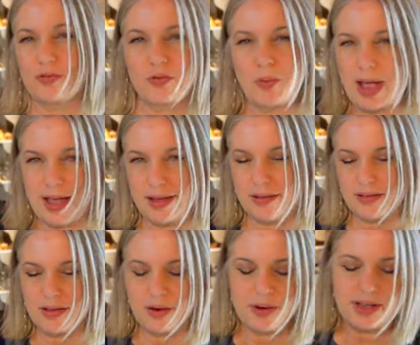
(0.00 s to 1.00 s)
is away.
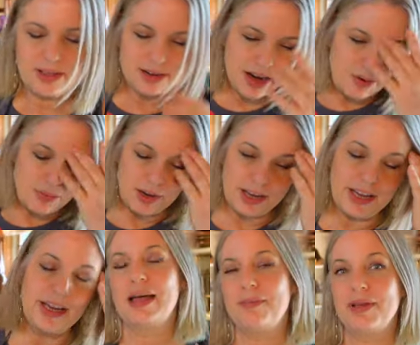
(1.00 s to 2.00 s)
So it's not
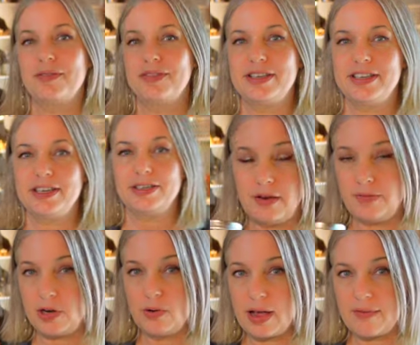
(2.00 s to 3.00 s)
really that big of a deal. If
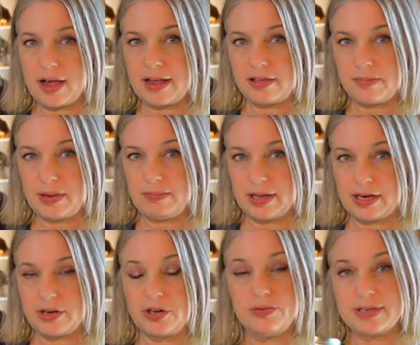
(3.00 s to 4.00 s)
you don't have a high-speed
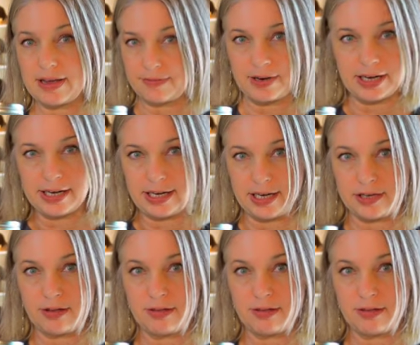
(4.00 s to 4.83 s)
blender, you definitely need to